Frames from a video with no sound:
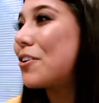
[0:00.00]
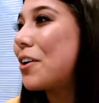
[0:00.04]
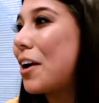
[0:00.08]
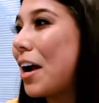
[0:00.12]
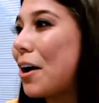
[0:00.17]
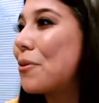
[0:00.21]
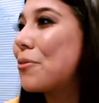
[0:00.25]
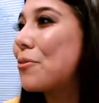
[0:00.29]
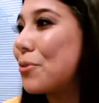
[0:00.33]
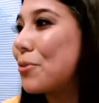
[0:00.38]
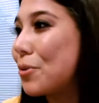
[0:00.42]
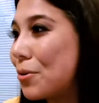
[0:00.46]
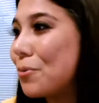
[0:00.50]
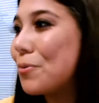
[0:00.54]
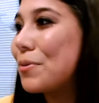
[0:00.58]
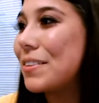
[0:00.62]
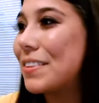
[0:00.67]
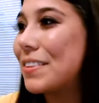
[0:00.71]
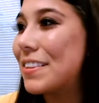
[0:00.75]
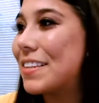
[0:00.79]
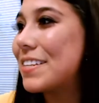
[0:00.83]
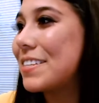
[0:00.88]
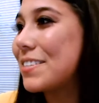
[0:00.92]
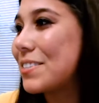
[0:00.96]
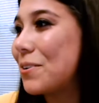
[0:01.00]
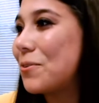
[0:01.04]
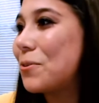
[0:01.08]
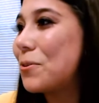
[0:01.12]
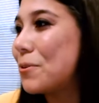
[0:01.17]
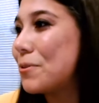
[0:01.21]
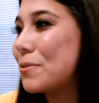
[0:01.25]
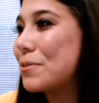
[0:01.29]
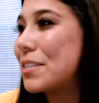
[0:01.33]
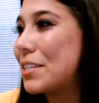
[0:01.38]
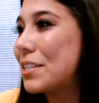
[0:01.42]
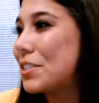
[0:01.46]
out through what this
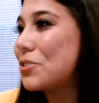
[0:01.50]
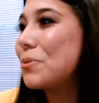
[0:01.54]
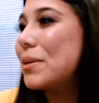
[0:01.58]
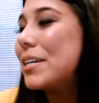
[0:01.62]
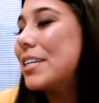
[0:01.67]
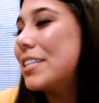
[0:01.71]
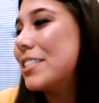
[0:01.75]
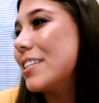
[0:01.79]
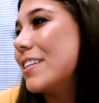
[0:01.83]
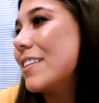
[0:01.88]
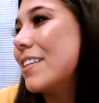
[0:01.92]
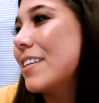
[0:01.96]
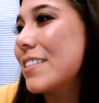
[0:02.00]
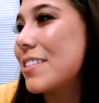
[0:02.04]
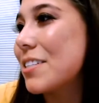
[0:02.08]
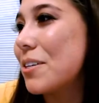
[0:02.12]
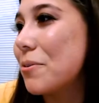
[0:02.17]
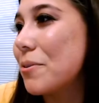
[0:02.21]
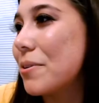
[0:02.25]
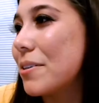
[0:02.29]
whole situation that's going